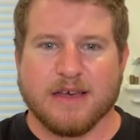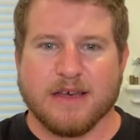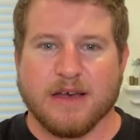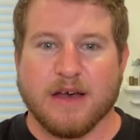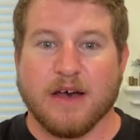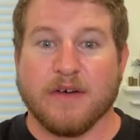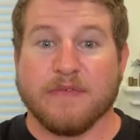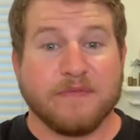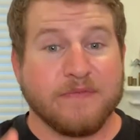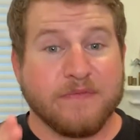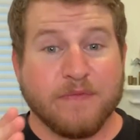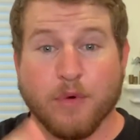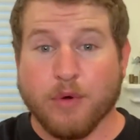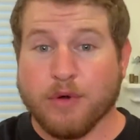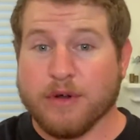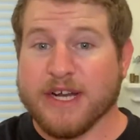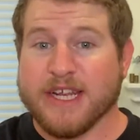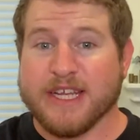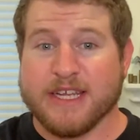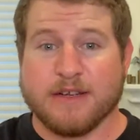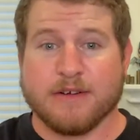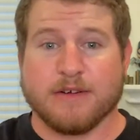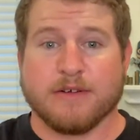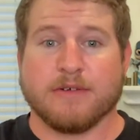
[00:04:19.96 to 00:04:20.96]
A
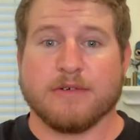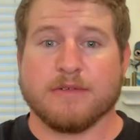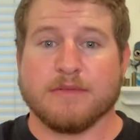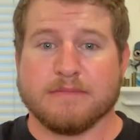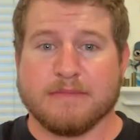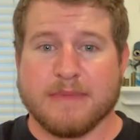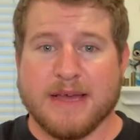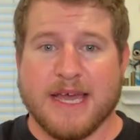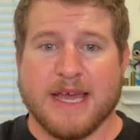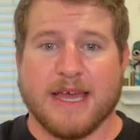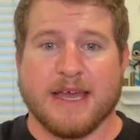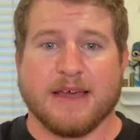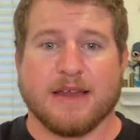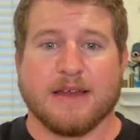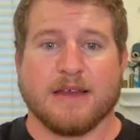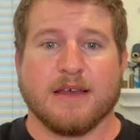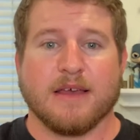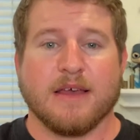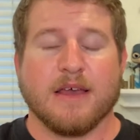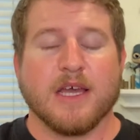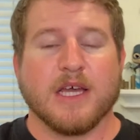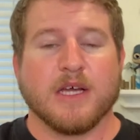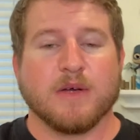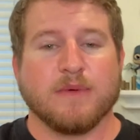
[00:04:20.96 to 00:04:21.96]
40-year-old man
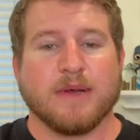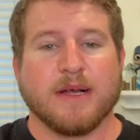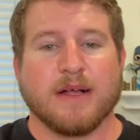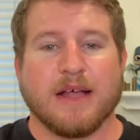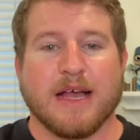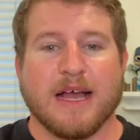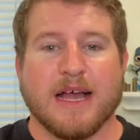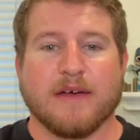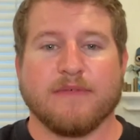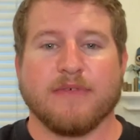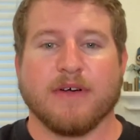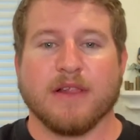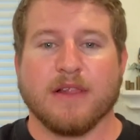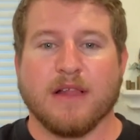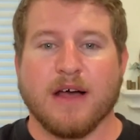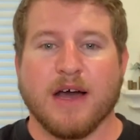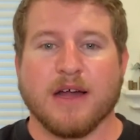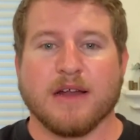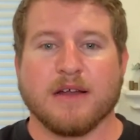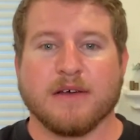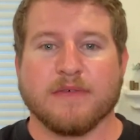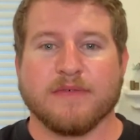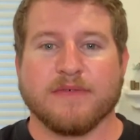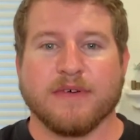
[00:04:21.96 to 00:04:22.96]
will have a
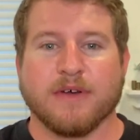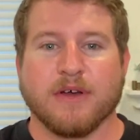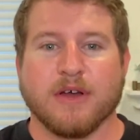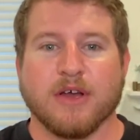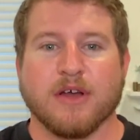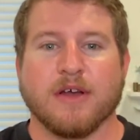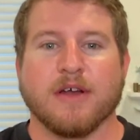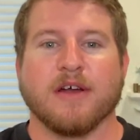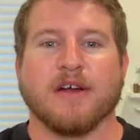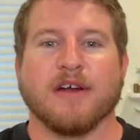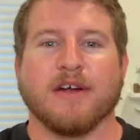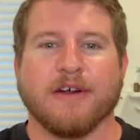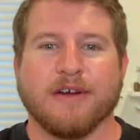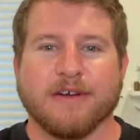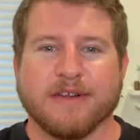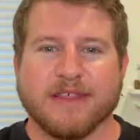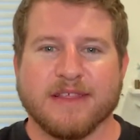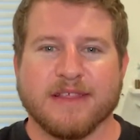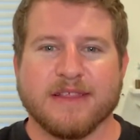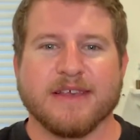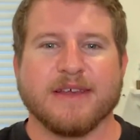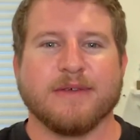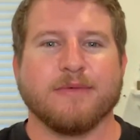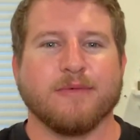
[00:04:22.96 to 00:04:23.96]
lot of
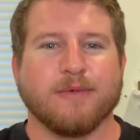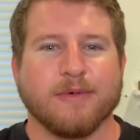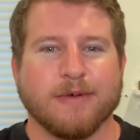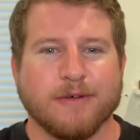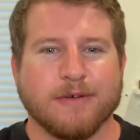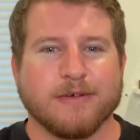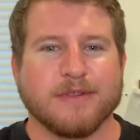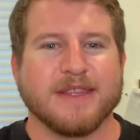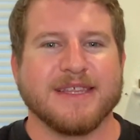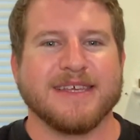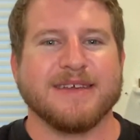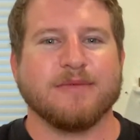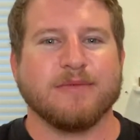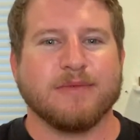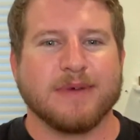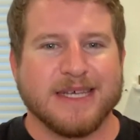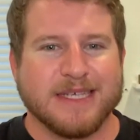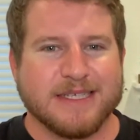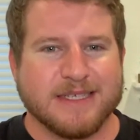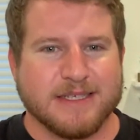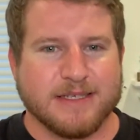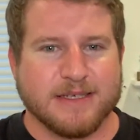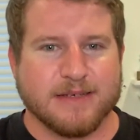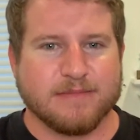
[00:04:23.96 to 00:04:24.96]
earthly, worldly
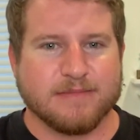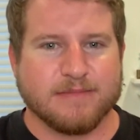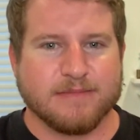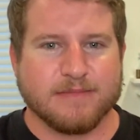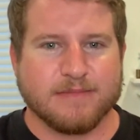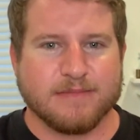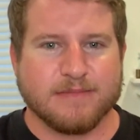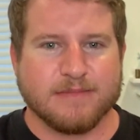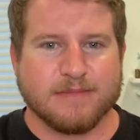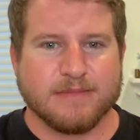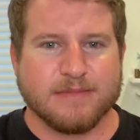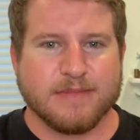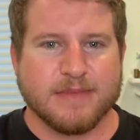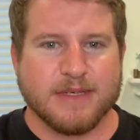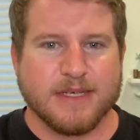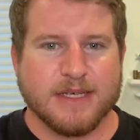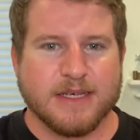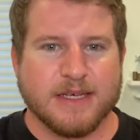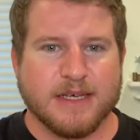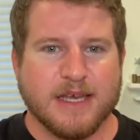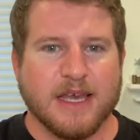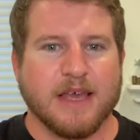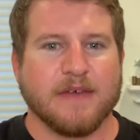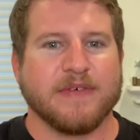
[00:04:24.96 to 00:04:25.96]
wisdom
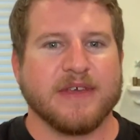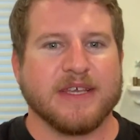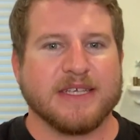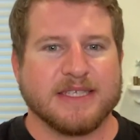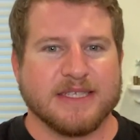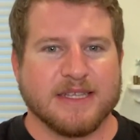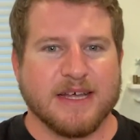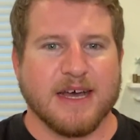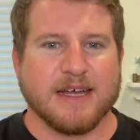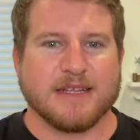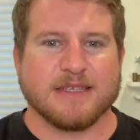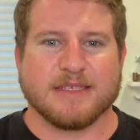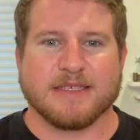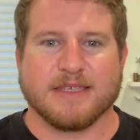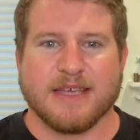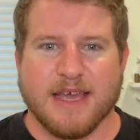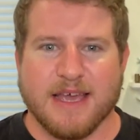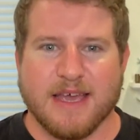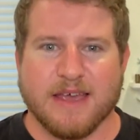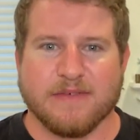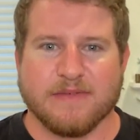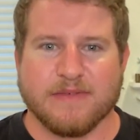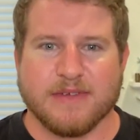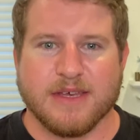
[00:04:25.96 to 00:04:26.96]
if he's not
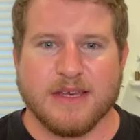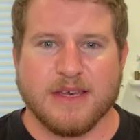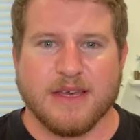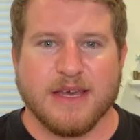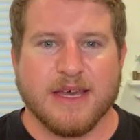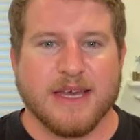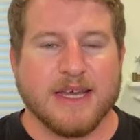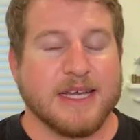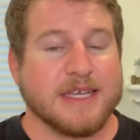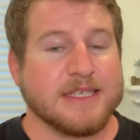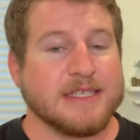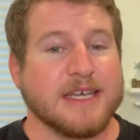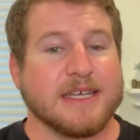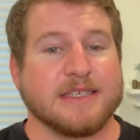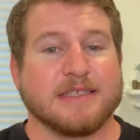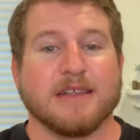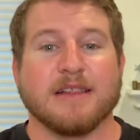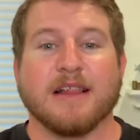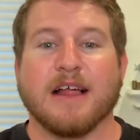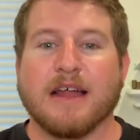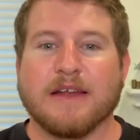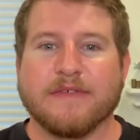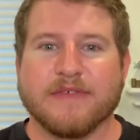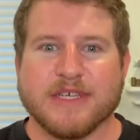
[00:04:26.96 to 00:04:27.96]
saved, because he has a
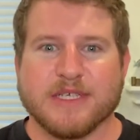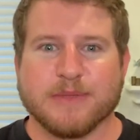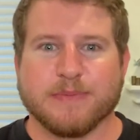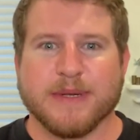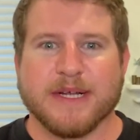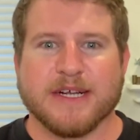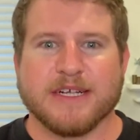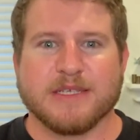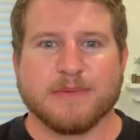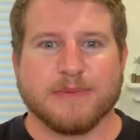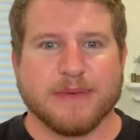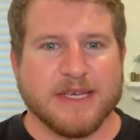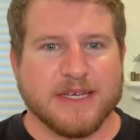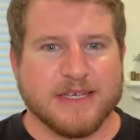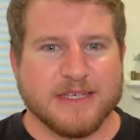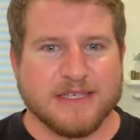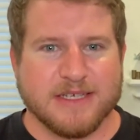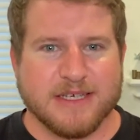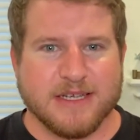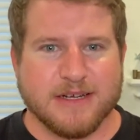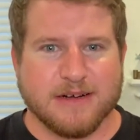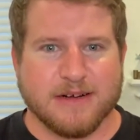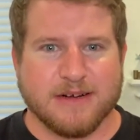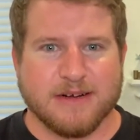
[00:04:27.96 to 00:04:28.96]
lot of experience being a
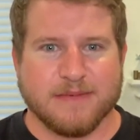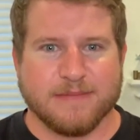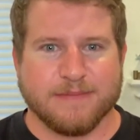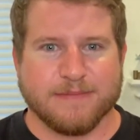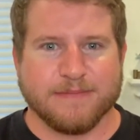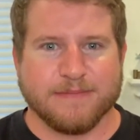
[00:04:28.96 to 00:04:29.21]
sinner.